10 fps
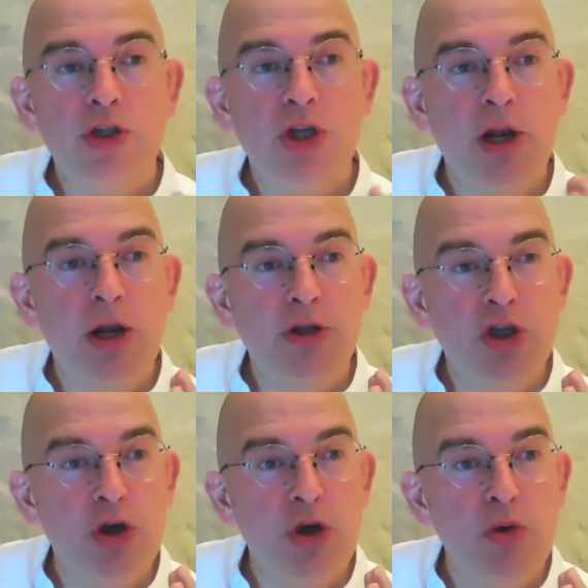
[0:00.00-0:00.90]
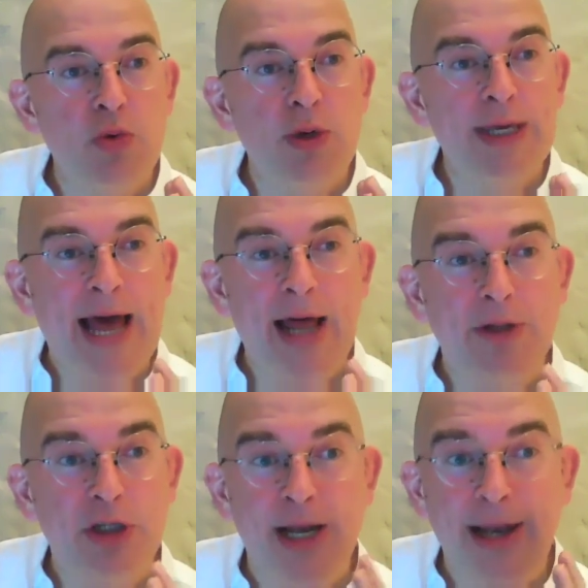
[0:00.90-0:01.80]
to get
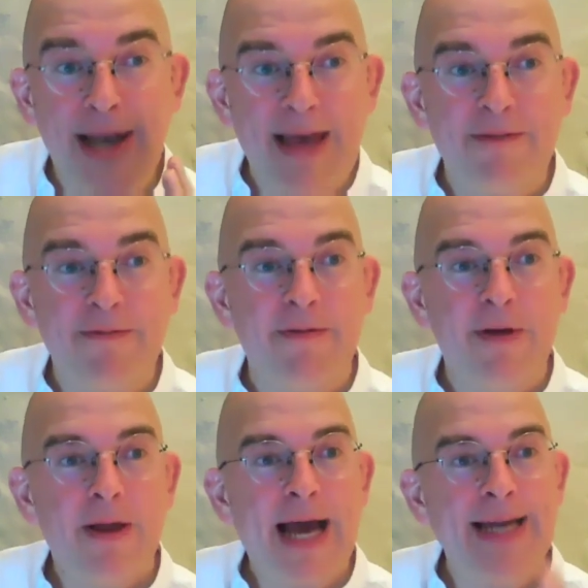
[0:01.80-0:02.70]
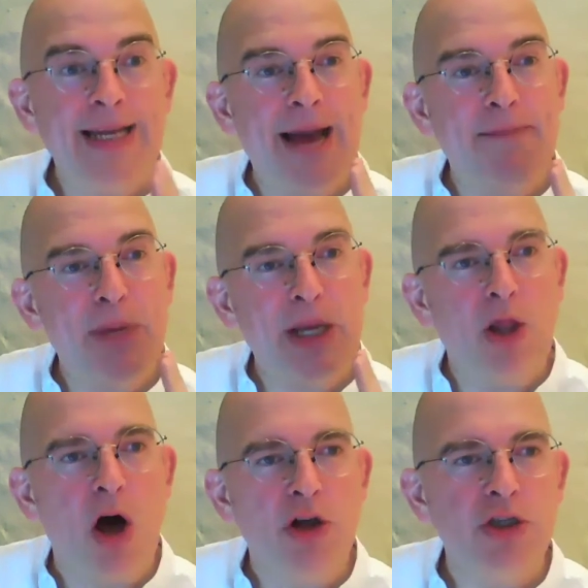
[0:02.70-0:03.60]
to live and yet be
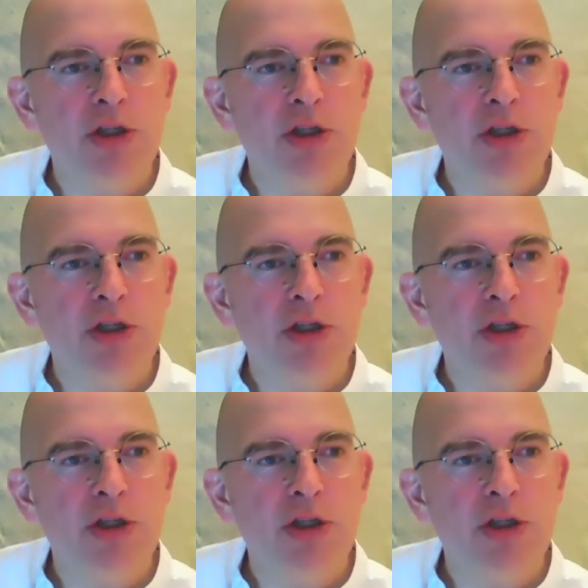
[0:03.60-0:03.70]
lost